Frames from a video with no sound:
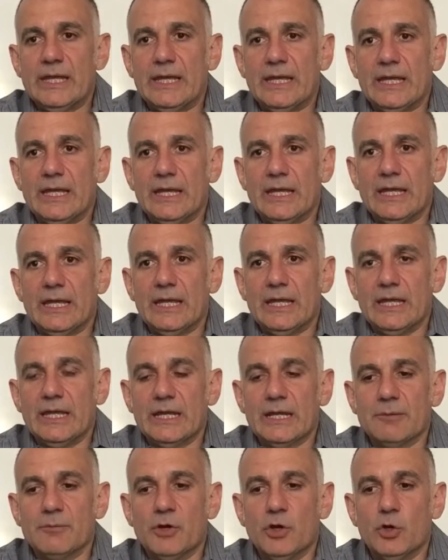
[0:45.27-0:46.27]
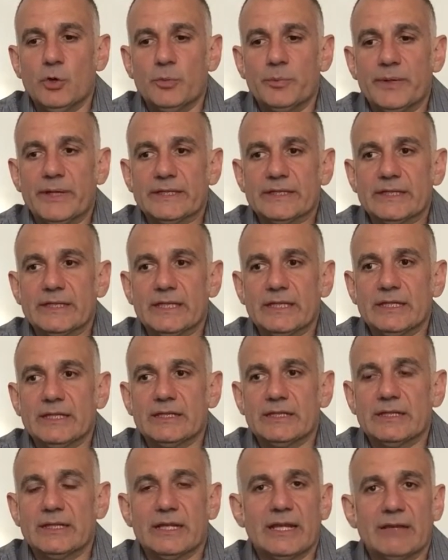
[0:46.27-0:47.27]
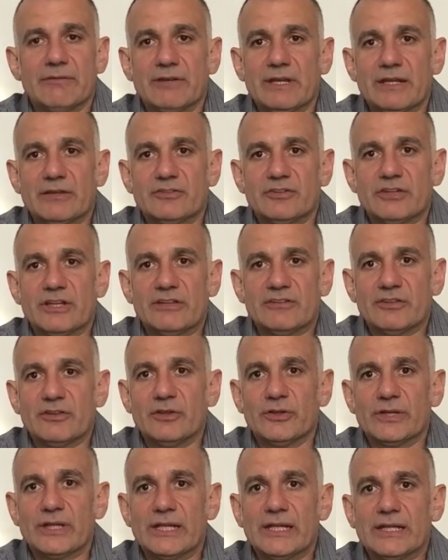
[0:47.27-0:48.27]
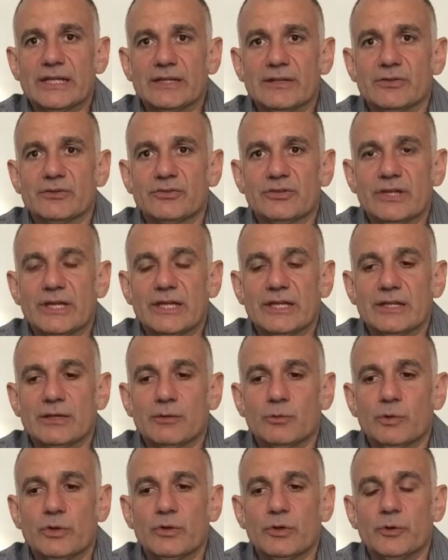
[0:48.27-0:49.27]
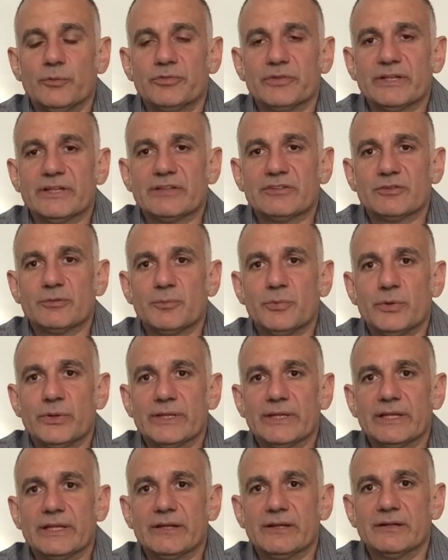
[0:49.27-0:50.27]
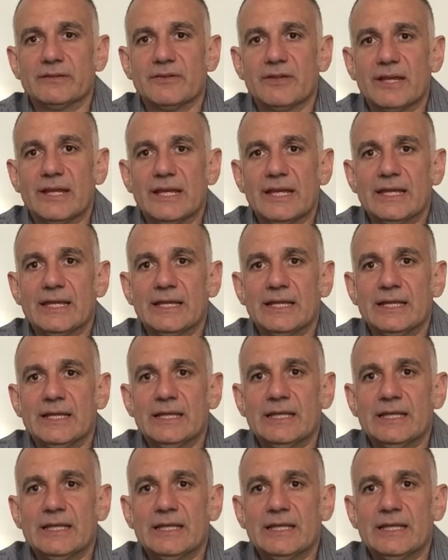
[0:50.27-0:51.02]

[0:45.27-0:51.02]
and I'm hoping that I haven't had a chance to look at any of those yet. I will hopefully at some point later today.